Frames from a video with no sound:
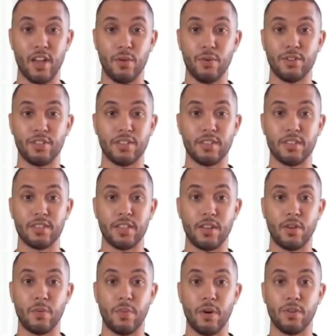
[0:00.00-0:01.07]
which is the
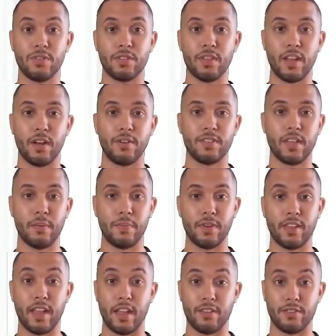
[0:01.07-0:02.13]
single post layout
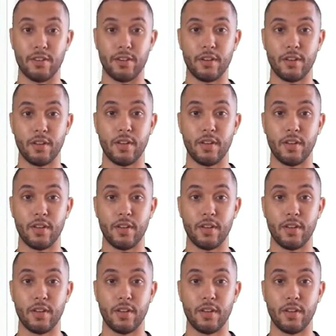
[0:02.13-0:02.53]
template editor.